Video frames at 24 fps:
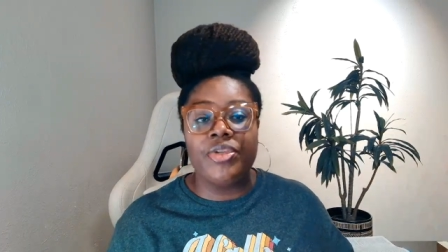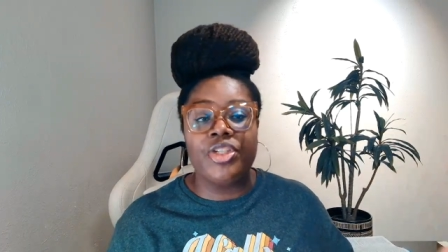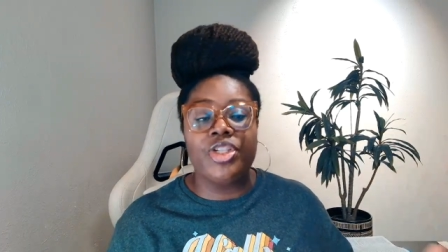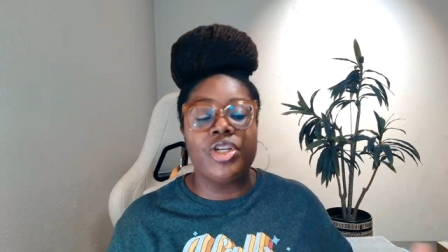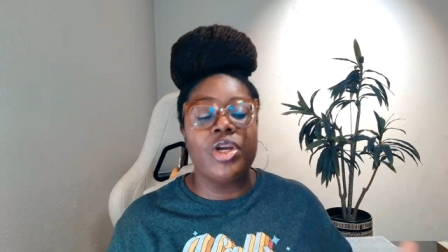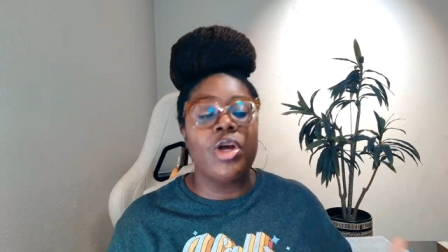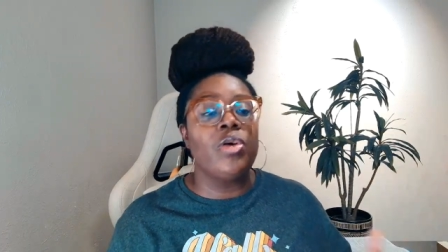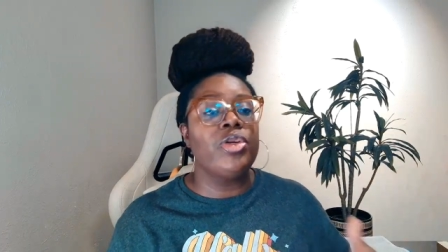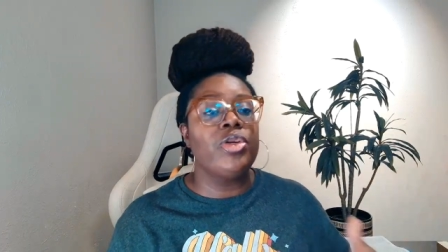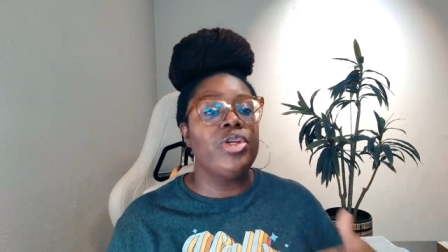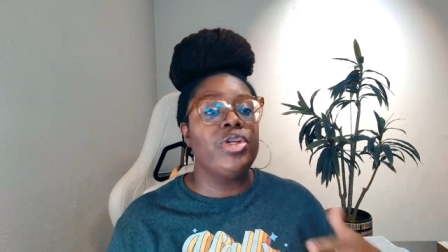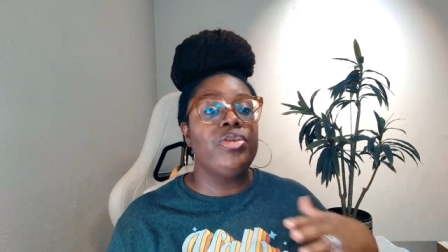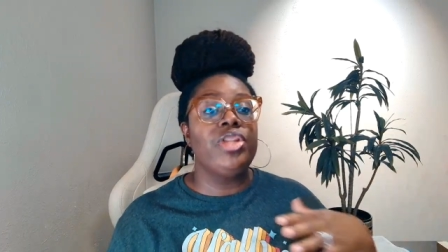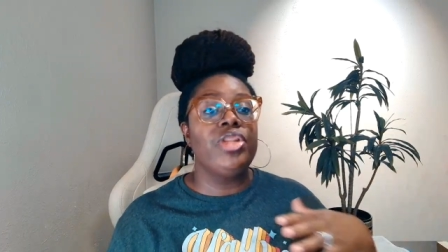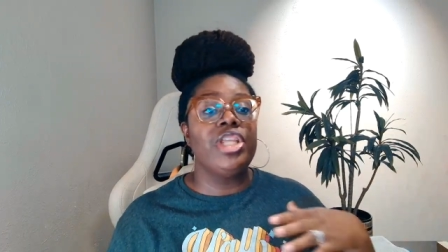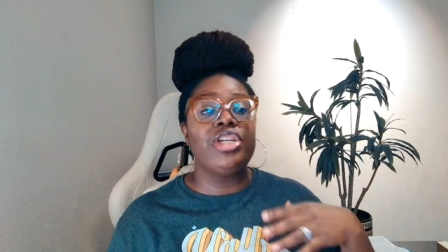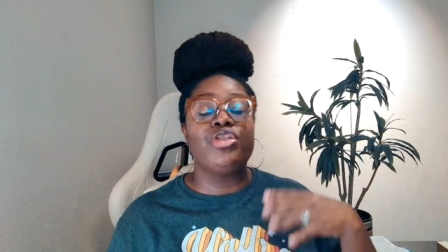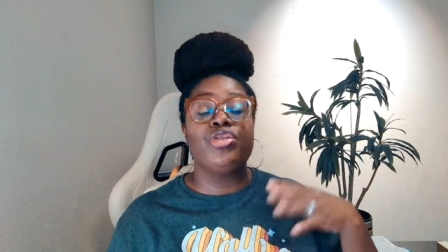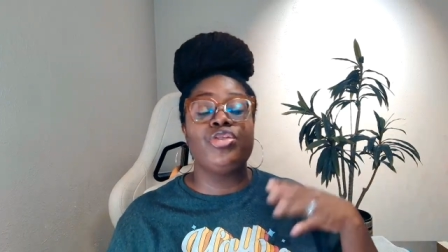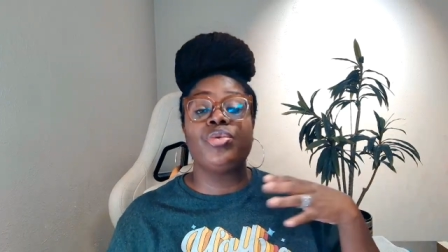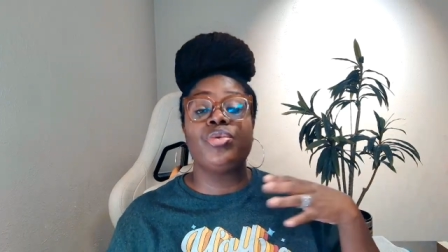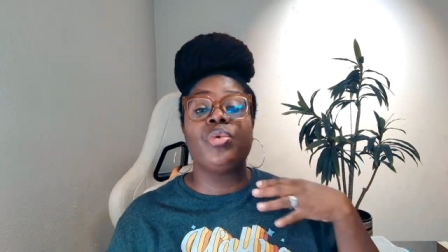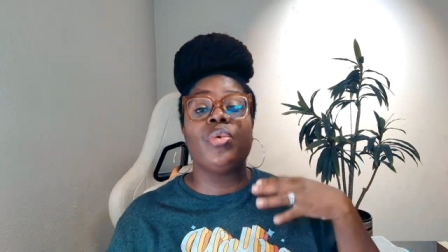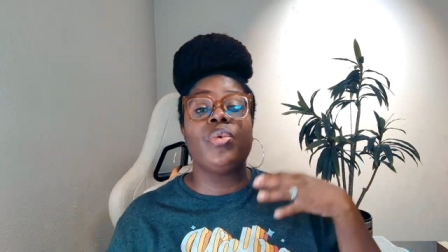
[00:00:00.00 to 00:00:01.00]
showing you
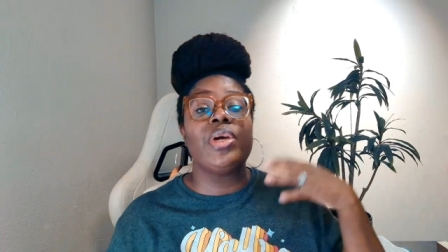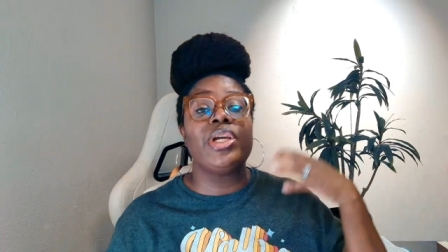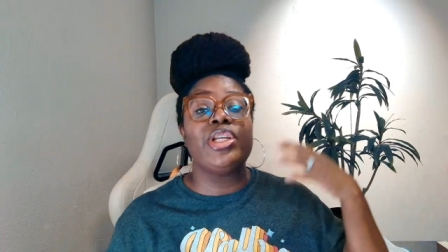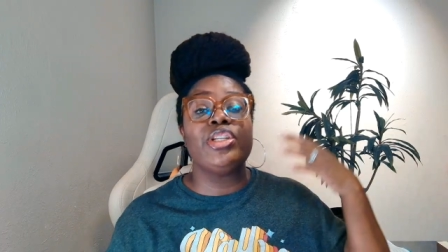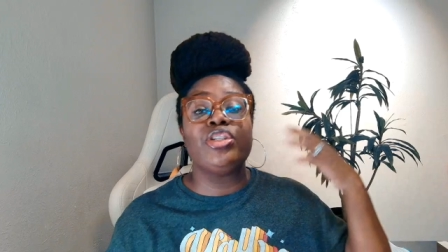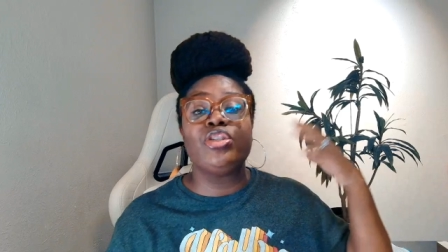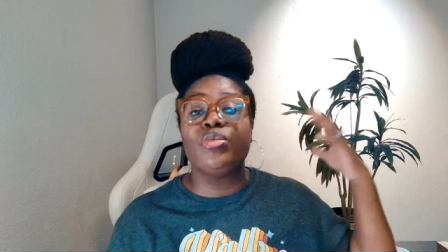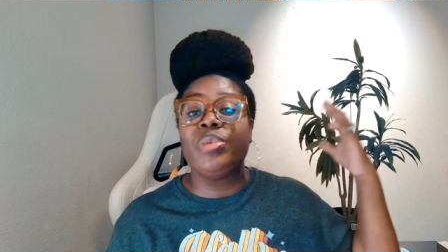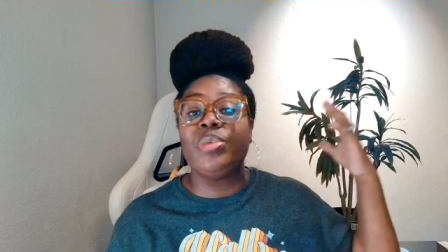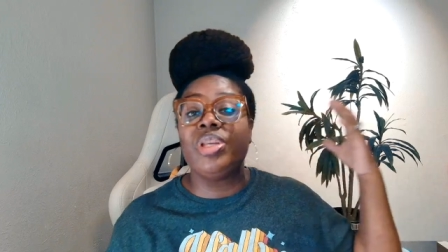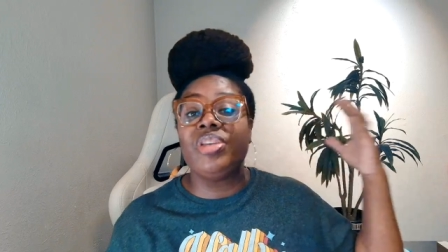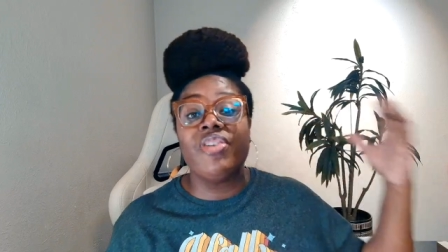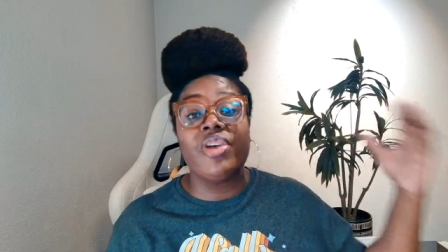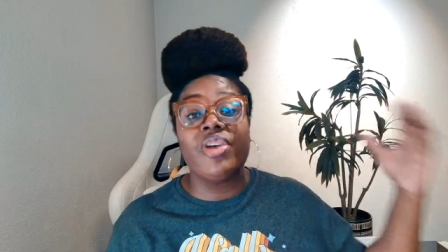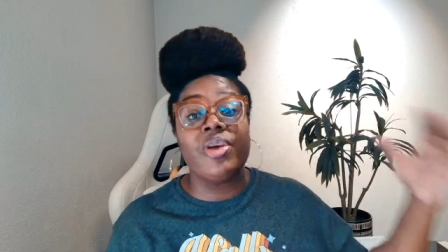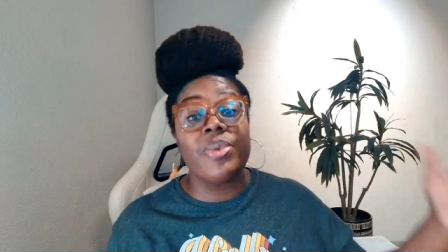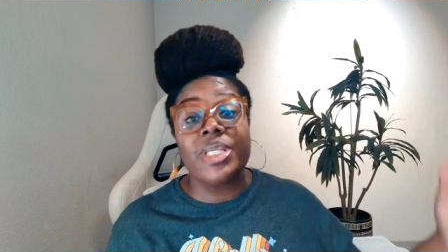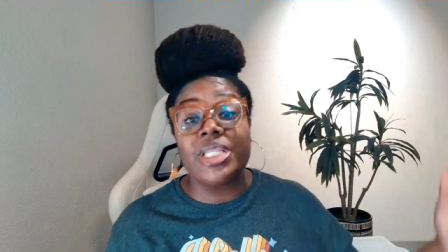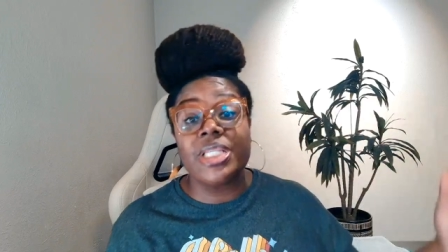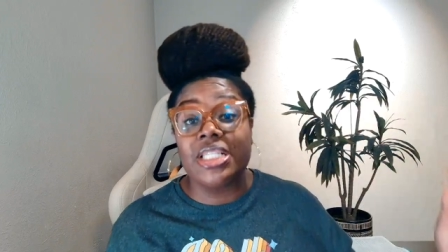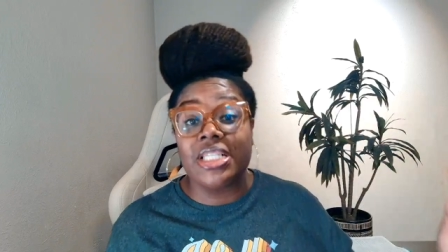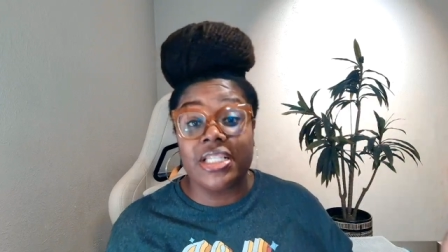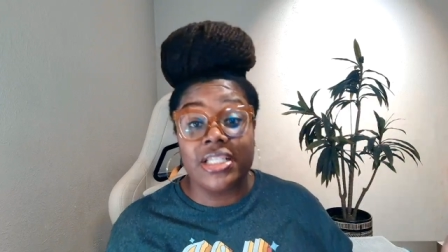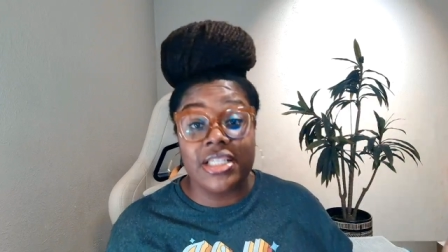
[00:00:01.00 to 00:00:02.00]
that you're going to be
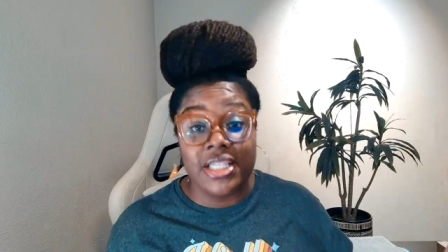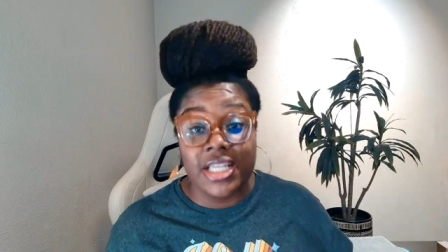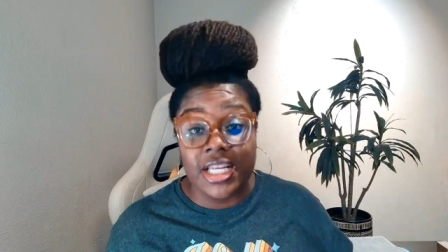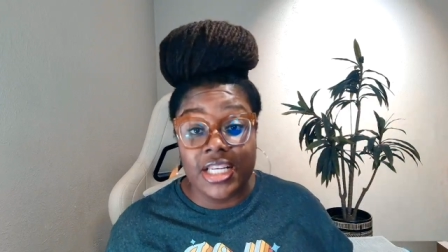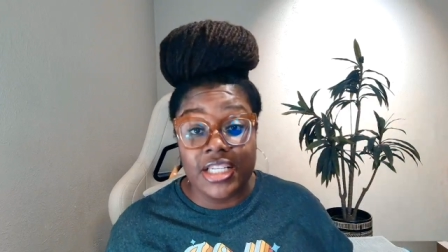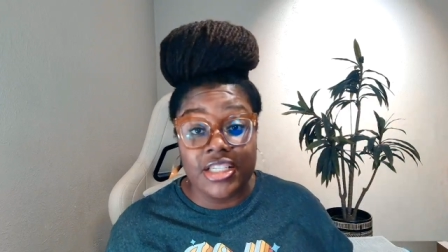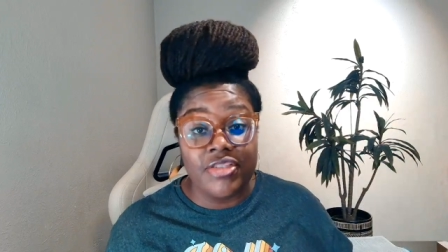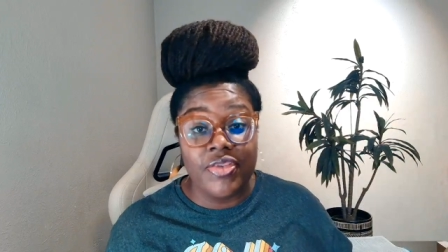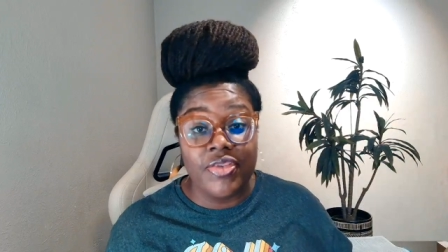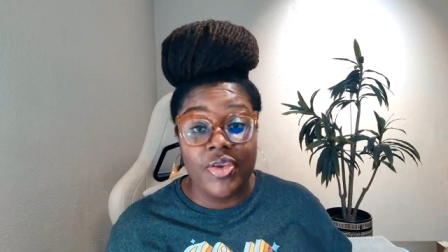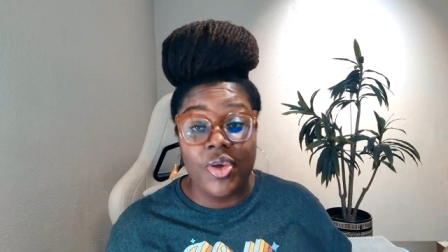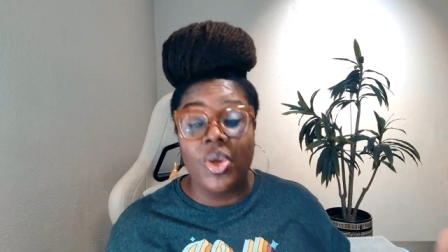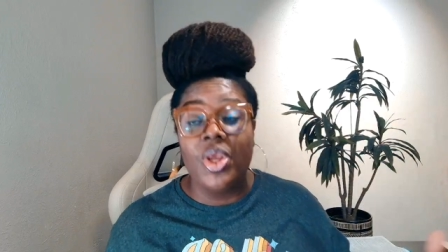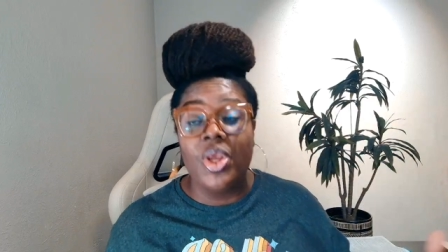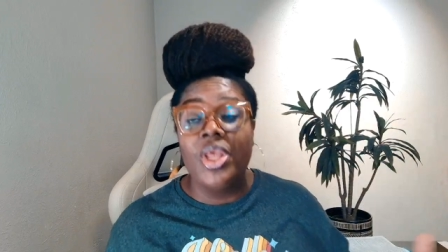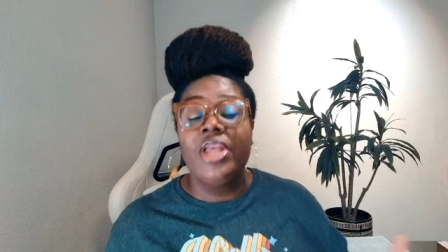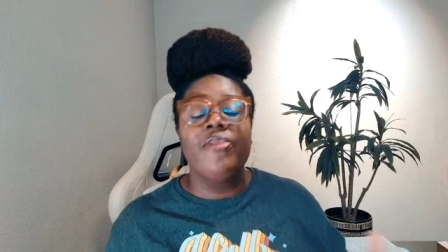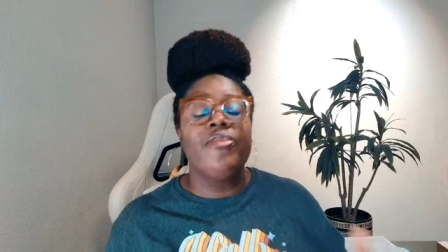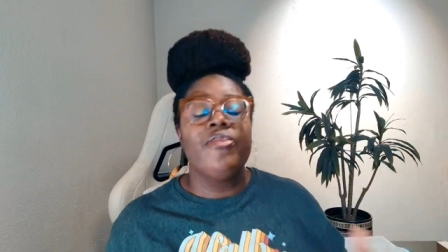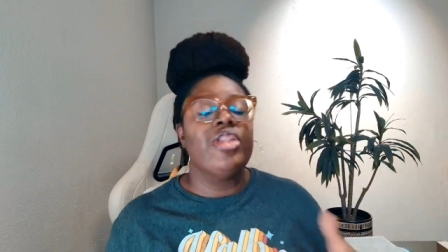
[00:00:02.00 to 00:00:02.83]
very successful,